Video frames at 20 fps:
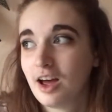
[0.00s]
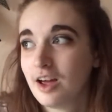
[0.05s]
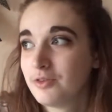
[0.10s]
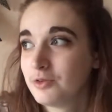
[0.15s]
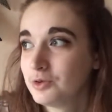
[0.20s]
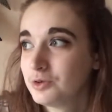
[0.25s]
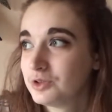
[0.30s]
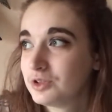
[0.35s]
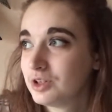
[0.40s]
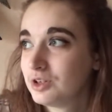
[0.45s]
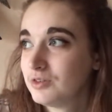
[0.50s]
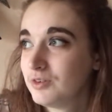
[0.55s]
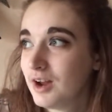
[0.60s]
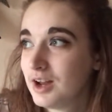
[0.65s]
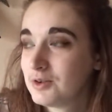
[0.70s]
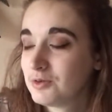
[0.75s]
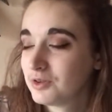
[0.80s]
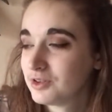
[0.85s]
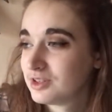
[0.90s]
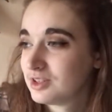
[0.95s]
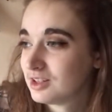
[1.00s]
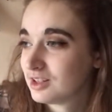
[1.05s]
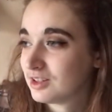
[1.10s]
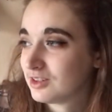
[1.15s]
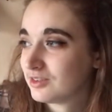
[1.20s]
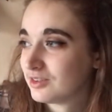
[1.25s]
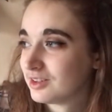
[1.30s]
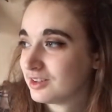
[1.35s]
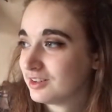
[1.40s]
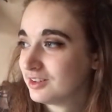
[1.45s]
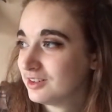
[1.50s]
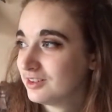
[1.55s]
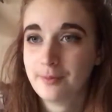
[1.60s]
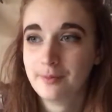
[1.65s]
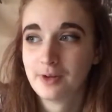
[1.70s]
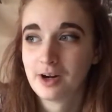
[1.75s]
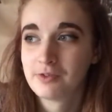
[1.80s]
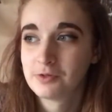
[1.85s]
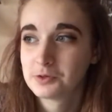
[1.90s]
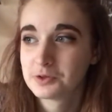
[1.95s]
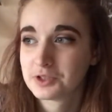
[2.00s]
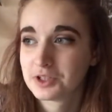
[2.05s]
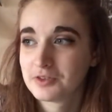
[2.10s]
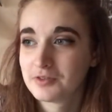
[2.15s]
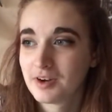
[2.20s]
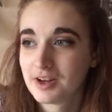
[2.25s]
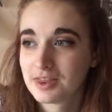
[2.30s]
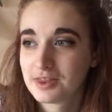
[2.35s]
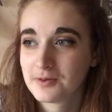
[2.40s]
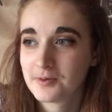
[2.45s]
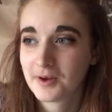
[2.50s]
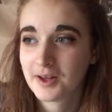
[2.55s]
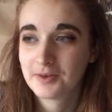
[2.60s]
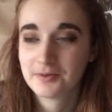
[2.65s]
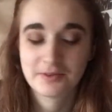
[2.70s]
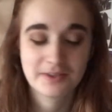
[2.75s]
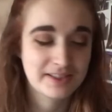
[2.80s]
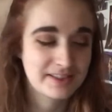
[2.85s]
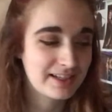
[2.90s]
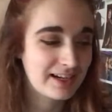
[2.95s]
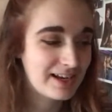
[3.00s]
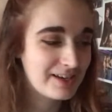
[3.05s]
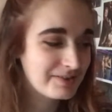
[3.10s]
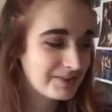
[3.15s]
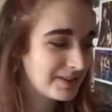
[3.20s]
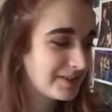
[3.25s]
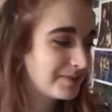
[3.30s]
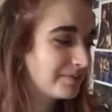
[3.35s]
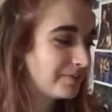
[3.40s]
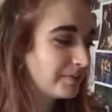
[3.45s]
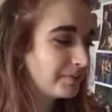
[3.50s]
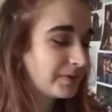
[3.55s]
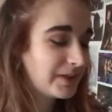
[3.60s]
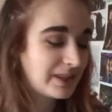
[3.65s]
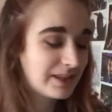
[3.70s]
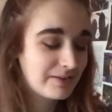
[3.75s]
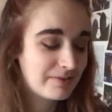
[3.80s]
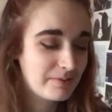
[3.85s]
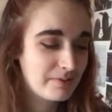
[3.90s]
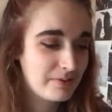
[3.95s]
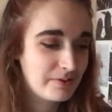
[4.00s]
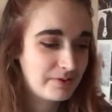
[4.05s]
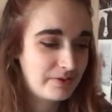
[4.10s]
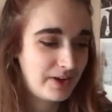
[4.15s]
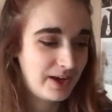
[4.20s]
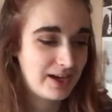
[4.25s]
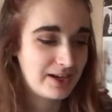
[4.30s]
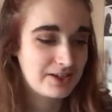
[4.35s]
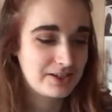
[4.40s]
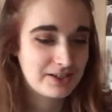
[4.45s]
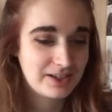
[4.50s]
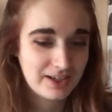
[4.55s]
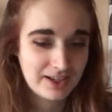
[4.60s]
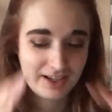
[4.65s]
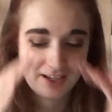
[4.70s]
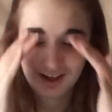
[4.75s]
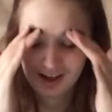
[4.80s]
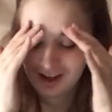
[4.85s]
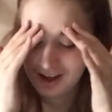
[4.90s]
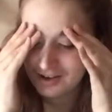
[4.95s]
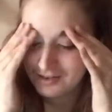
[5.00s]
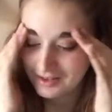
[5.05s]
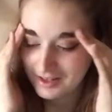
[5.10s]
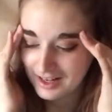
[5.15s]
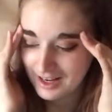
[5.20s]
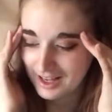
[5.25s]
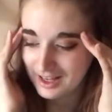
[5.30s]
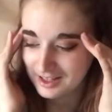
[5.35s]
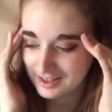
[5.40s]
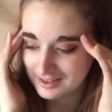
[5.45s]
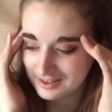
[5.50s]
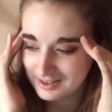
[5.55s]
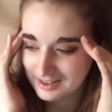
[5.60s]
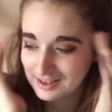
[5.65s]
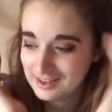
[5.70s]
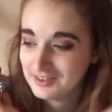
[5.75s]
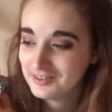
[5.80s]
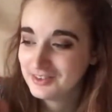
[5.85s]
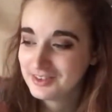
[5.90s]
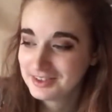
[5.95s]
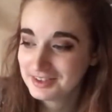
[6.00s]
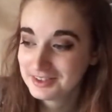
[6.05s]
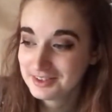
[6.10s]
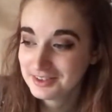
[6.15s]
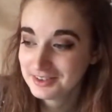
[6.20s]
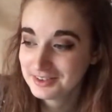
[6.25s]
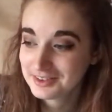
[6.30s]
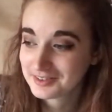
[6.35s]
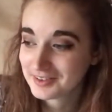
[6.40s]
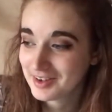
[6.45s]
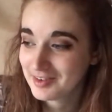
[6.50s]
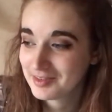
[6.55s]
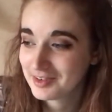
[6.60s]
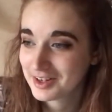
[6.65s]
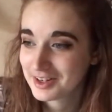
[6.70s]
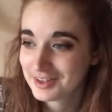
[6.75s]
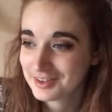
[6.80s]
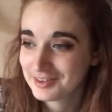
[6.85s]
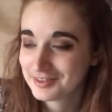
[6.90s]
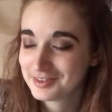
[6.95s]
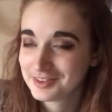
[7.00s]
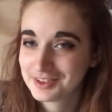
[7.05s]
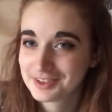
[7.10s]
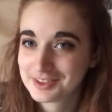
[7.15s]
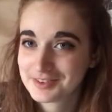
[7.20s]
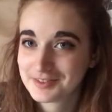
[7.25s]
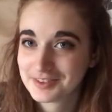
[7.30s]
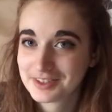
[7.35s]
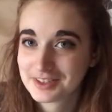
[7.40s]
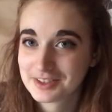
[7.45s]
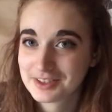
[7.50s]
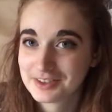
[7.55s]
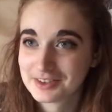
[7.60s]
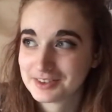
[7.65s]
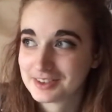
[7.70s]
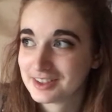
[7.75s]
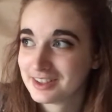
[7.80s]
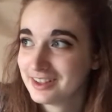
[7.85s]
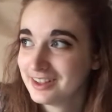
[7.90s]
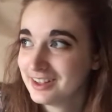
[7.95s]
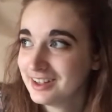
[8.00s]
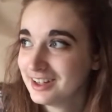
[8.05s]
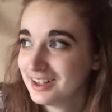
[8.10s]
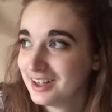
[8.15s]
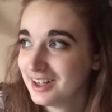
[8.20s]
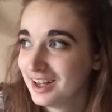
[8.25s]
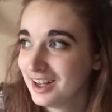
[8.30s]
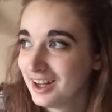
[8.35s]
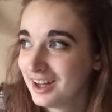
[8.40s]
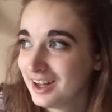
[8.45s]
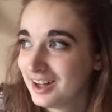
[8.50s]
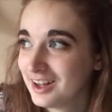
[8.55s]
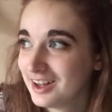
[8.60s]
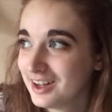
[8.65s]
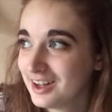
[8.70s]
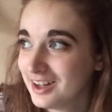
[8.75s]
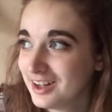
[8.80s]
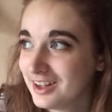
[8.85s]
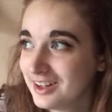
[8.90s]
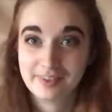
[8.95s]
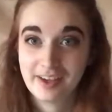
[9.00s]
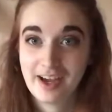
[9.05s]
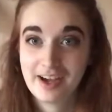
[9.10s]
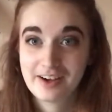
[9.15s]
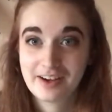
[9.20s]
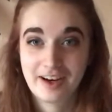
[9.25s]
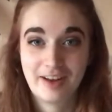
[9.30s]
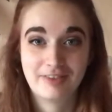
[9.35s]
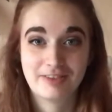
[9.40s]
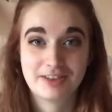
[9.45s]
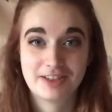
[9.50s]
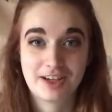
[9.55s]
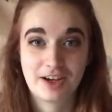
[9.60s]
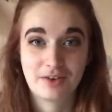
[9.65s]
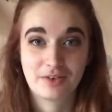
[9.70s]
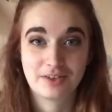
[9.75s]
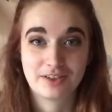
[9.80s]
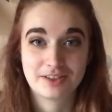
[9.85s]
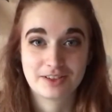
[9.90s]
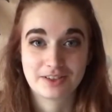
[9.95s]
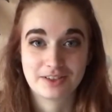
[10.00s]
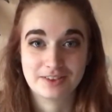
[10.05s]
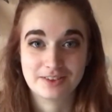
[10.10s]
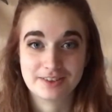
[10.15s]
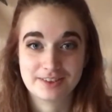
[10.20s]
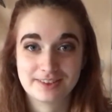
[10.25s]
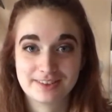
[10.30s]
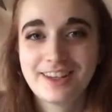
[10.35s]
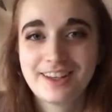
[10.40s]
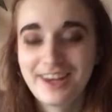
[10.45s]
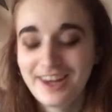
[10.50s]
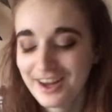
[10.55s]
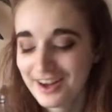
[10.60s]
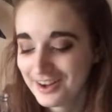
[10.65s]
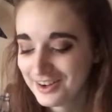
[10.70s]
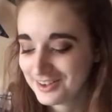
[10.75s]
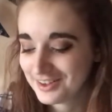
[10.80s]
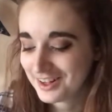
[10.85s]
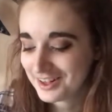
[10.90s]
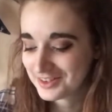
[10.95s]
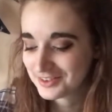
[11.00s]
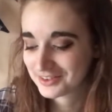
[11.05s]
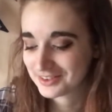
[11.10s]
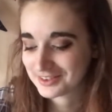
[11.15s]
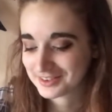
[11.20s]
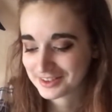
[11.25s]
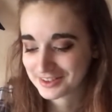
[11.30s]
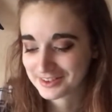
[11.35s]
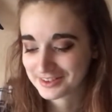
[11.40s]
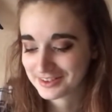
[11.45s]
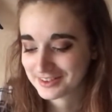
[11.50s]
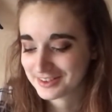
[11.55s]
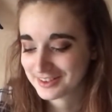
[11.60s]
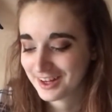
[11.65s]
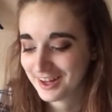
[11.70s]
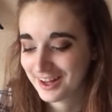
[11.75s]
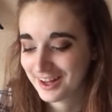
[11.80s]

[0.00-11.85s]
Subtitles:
also read, what's the other one? I've also read the one, what is it like with the fish with legs? What's it called? I've forgotten what it's called. I'm gonna have to check what it's called. Gyo, that's what it was called.